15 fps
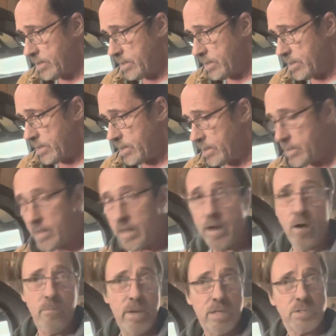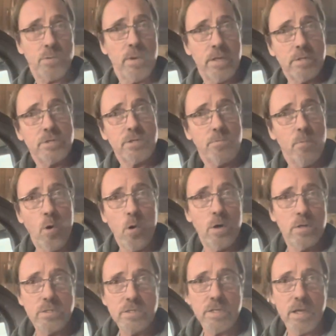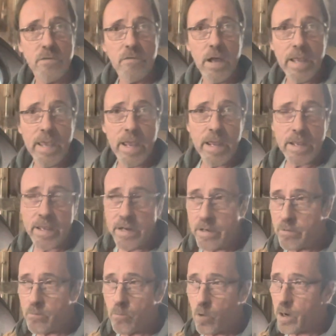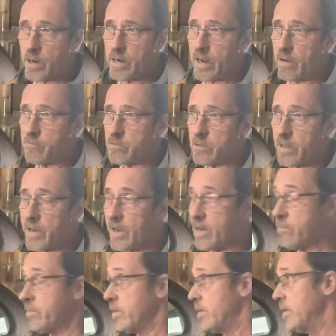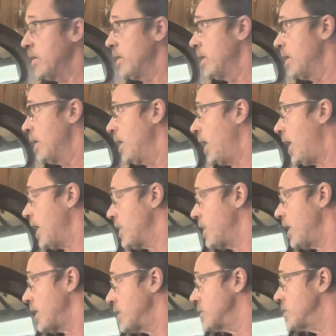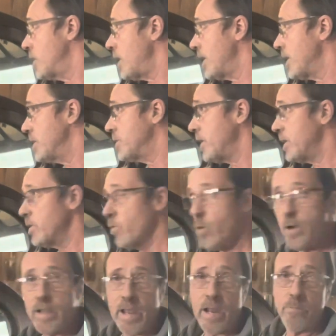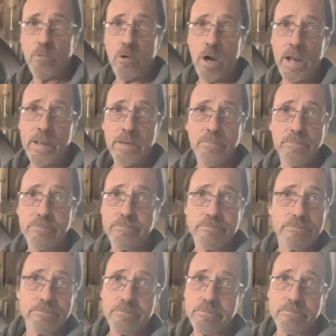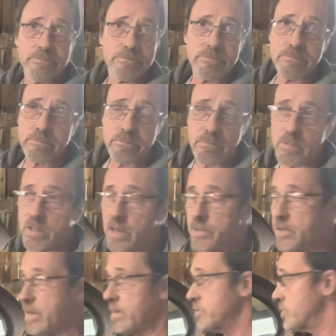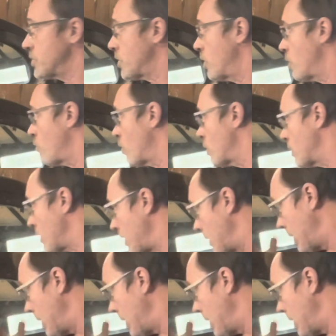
And then I'll mess with it some more and see if I can't get it working after that. But I think until I get that door gap right, nothing else is gonna work.